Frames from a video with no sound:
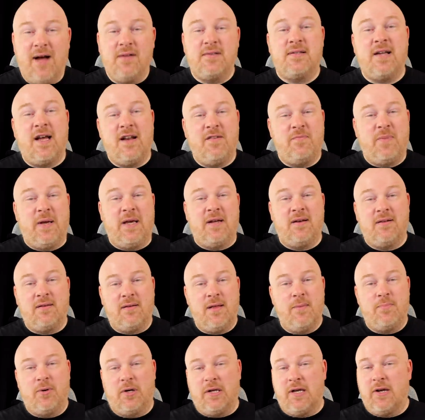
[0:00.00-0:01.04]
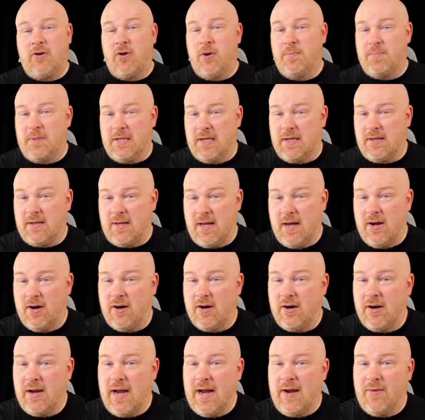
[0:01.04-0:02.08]
So outside of being deliberately cryptic
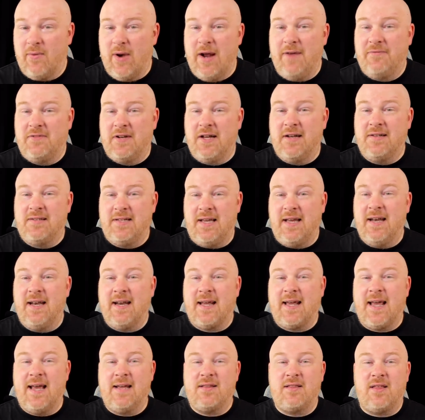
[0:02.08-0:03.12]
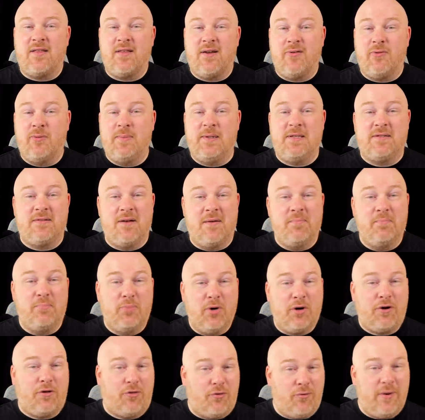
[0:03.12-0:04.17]
here, Rafe does indicate that there will be some
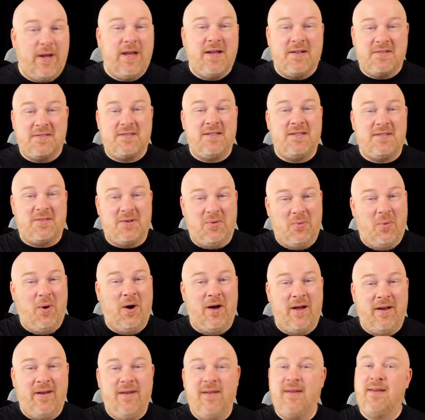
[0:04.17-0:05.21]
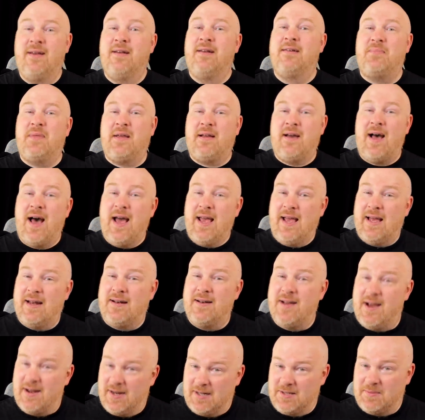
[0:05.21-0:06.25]
book 3 in season 1, something I
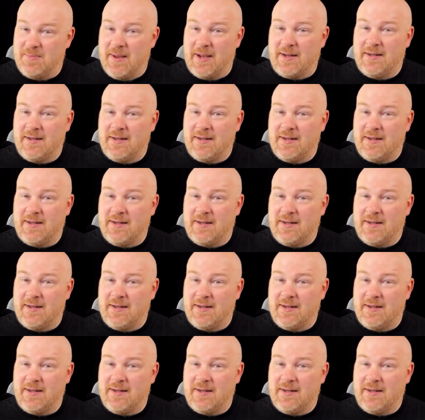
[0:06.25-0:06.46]
had not